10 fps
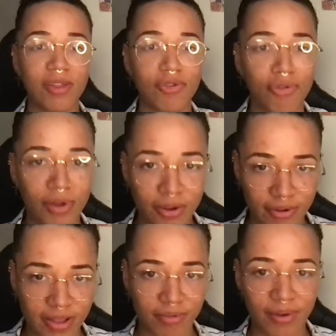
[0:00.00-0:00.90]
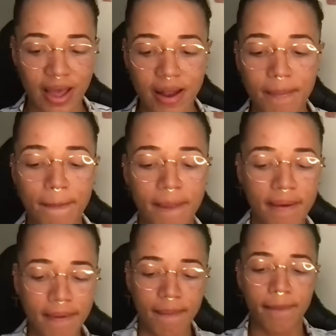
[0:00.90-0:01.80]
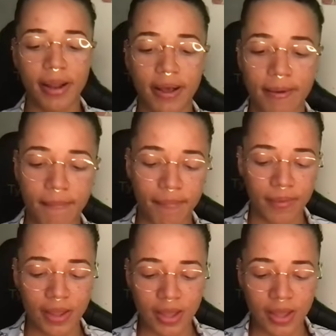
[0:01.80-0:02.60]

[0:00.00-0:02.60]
the trigger is right but um